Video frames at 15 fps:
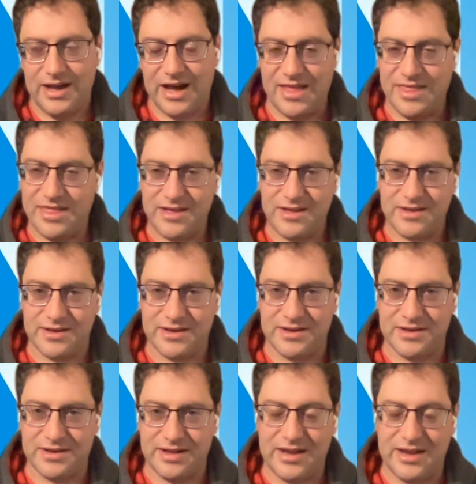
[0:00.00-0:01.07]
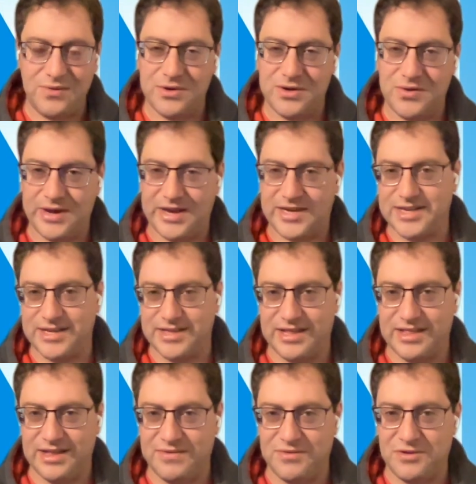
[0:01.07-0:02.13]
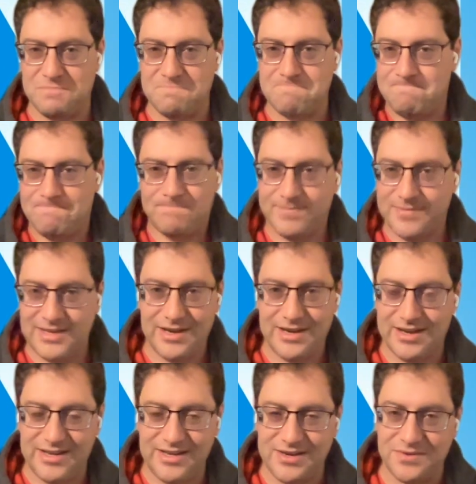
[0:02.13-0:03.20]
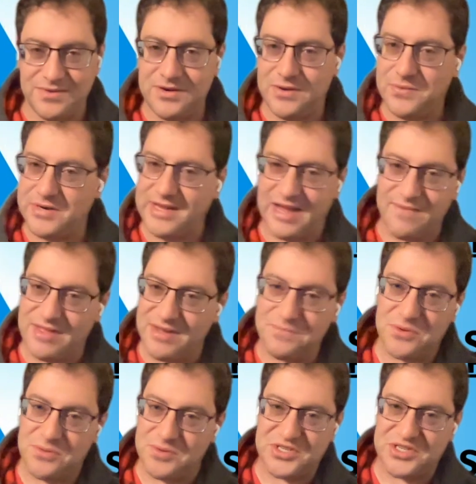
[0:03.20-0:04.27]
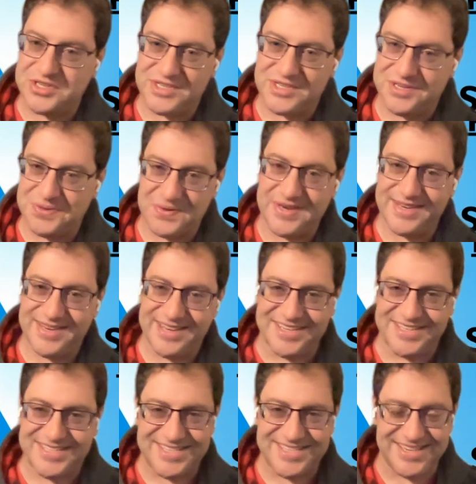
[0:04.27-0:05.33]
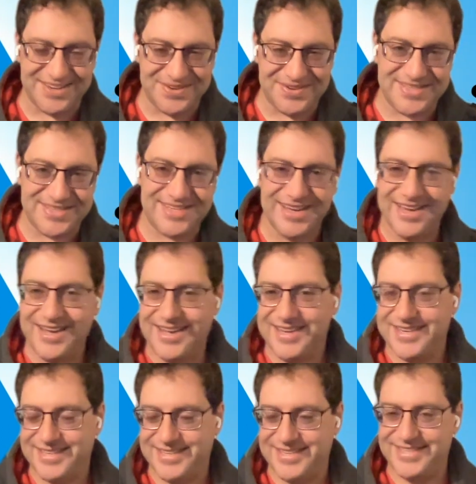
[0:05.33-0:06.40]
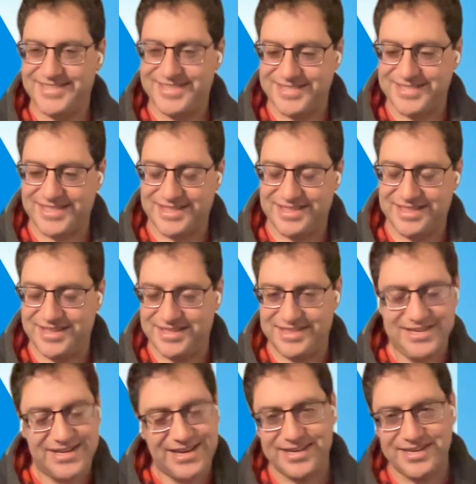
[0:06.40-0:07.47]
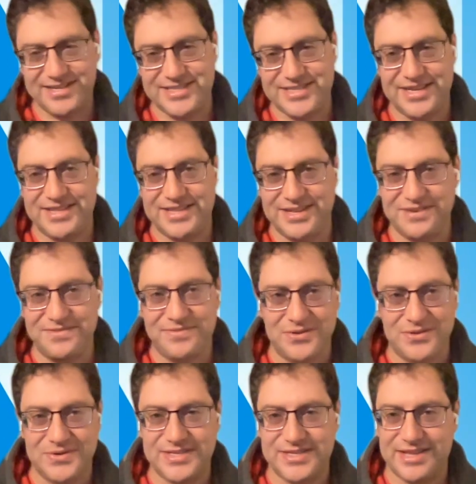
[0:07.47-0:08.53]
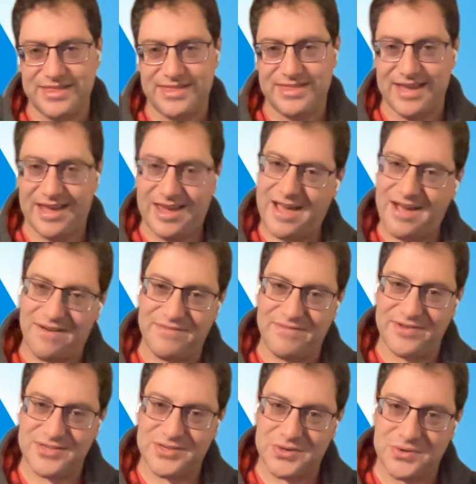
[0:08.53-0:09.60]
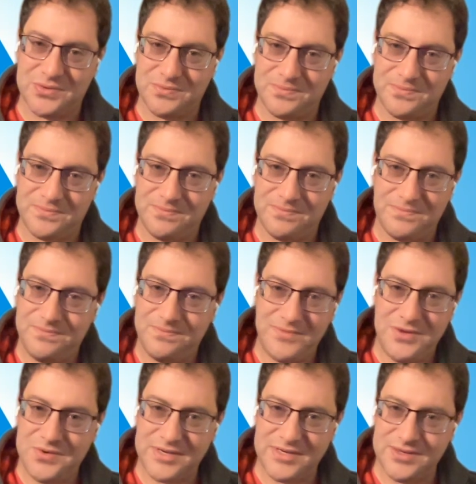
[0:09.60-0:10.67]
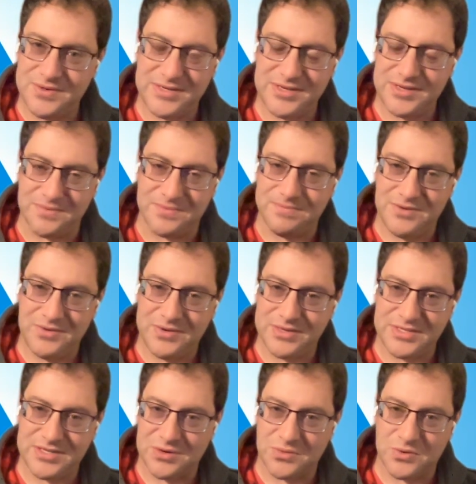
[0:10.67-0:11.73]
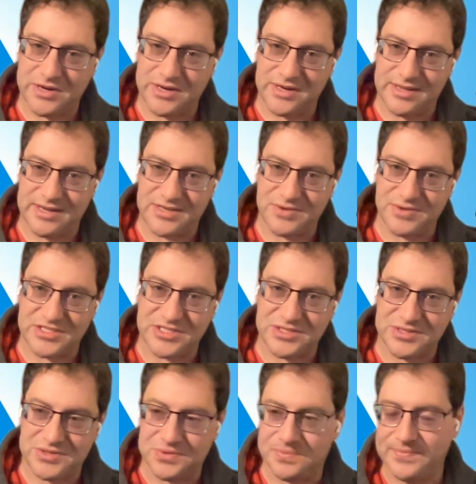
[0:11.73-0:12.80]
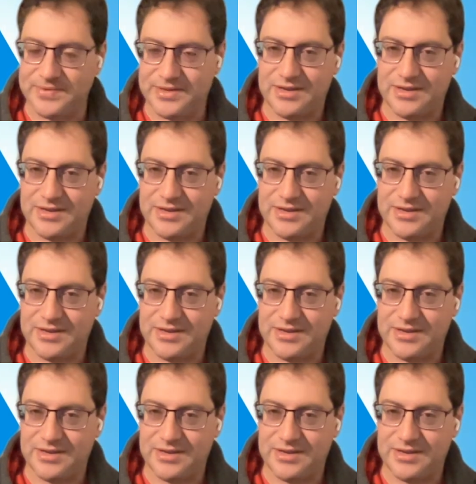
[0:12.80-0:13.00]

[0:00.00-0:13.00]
I think uh, anyone who acts on that level, yeah, you know, no one gave them permission to do it. It's you know, it's just the the tendency and the influence that they have. So you can do it too. You can start working in that direction too.